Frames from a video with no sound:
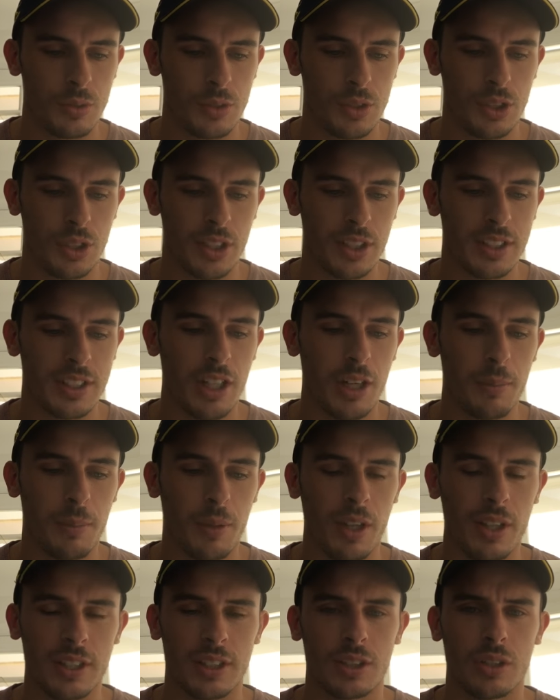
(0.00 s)
you can tell
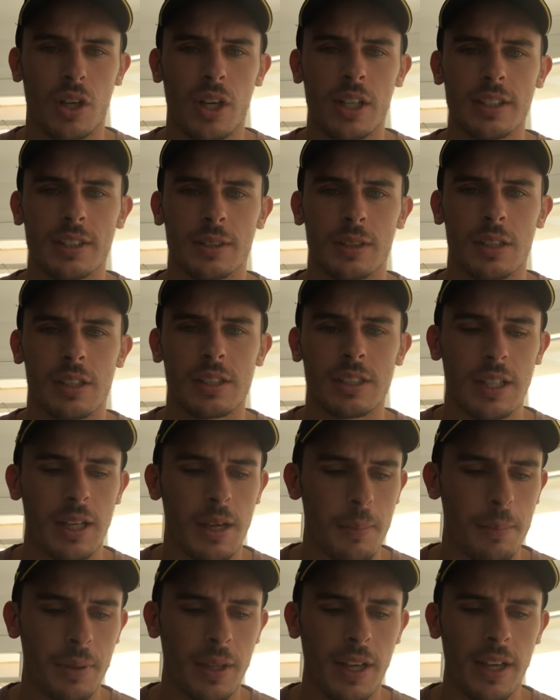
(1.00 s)
by the signs.
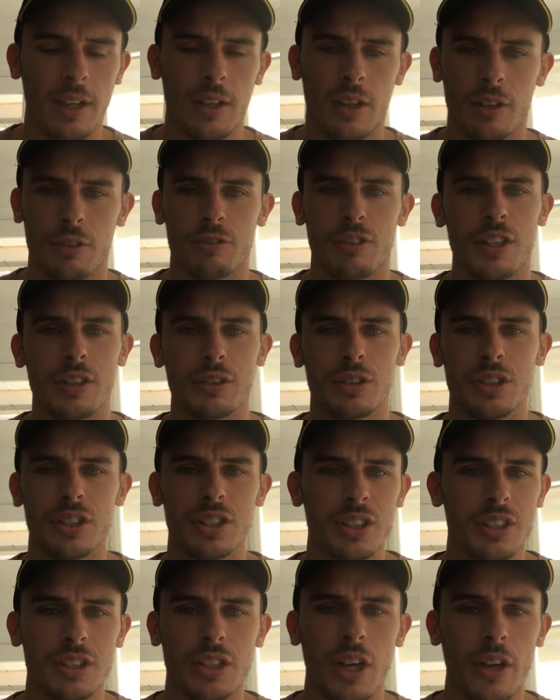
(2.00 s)
A player like Reynolds, you
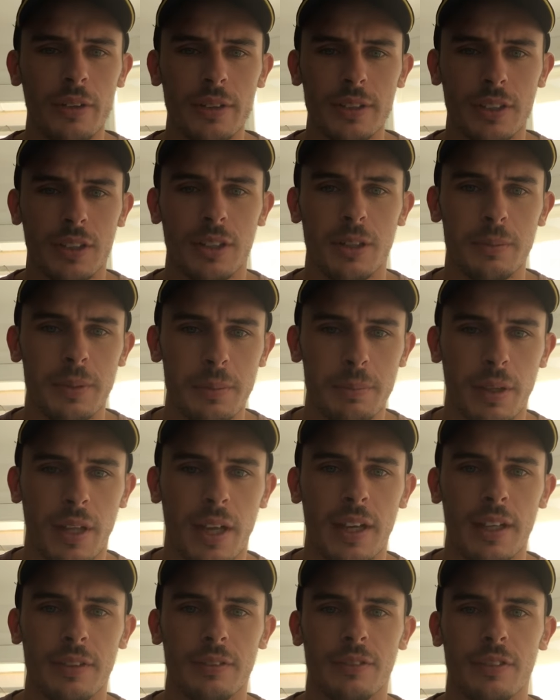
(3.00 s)
just know he's going to be
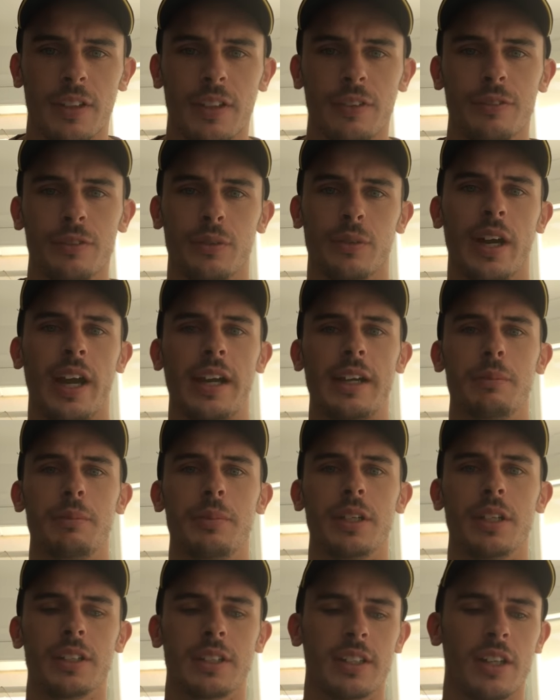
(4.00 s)
playing for the full 80
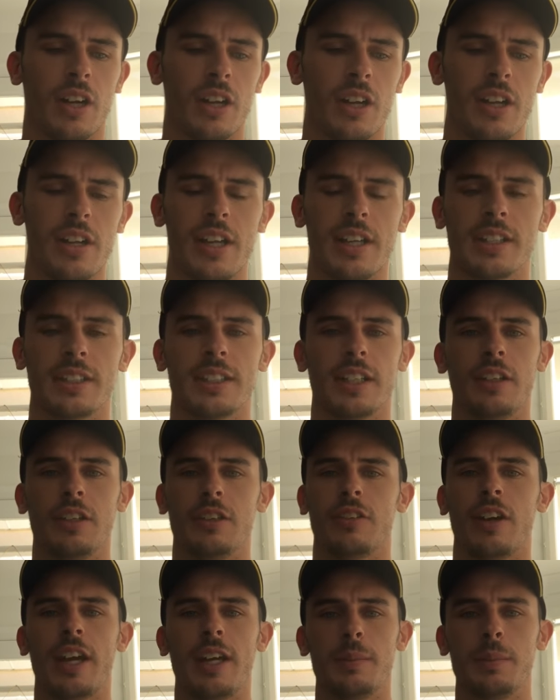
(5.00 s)
minutes. I don't
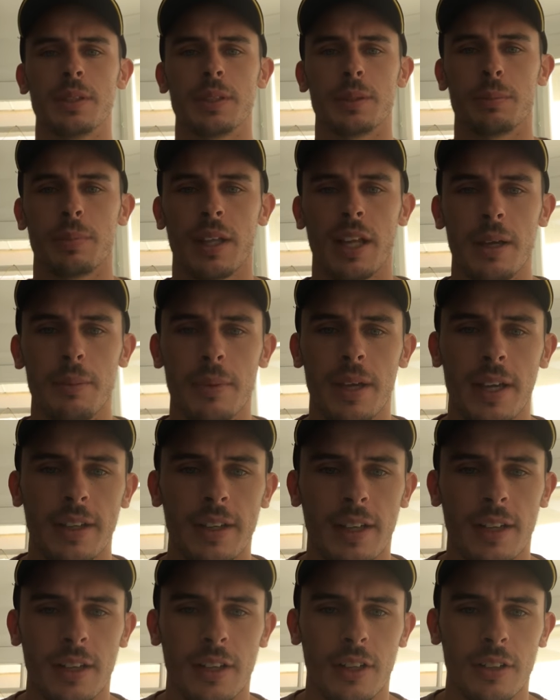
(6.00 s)
necessarily rate him as a
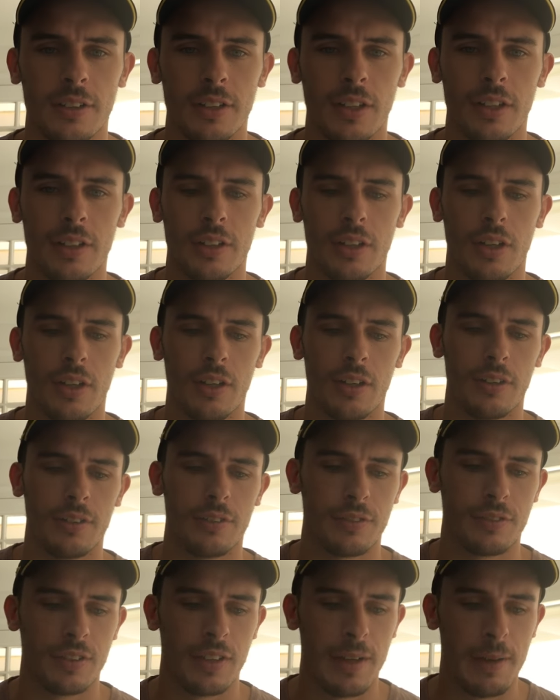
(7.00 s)
playmaker. I don't know if
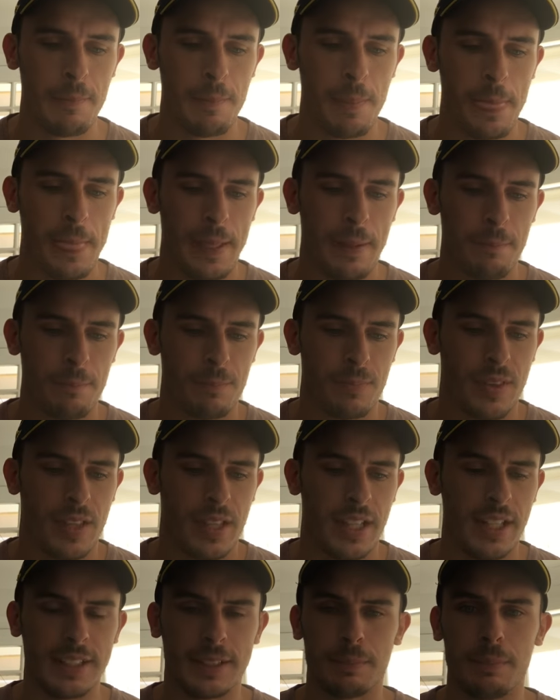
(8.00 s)

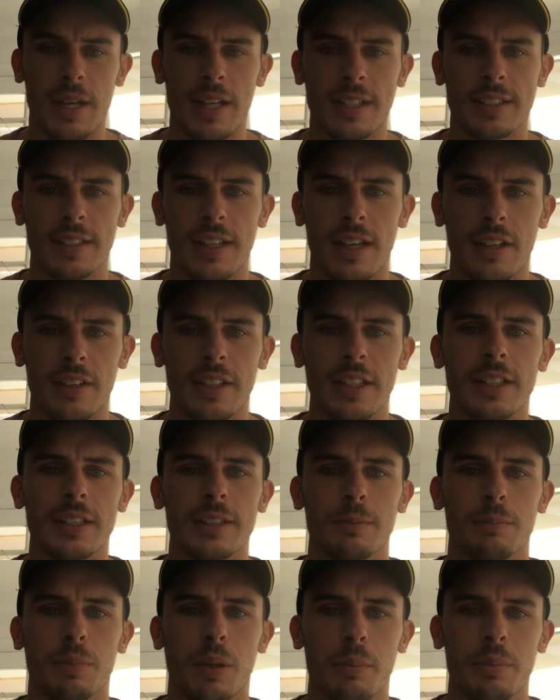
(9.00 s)
he's best at that. I think
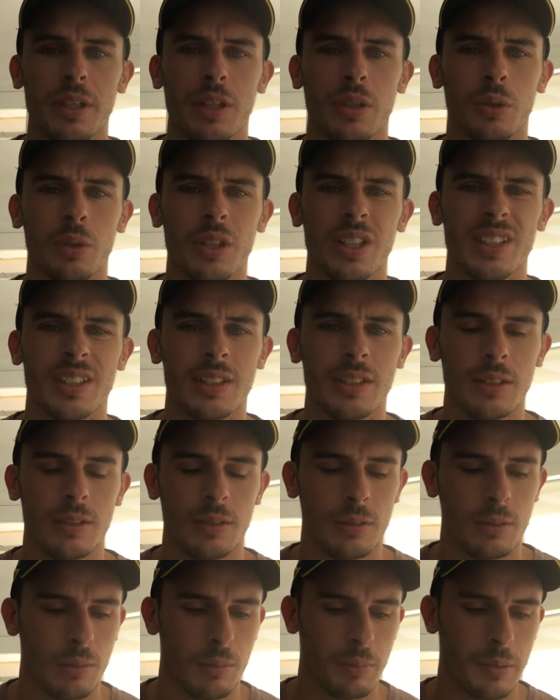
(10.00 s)
he's a, probably a hooker
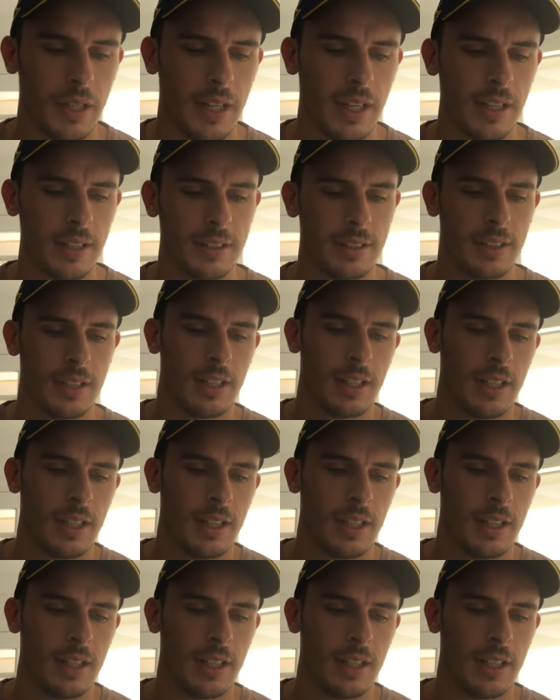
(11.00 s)
still, but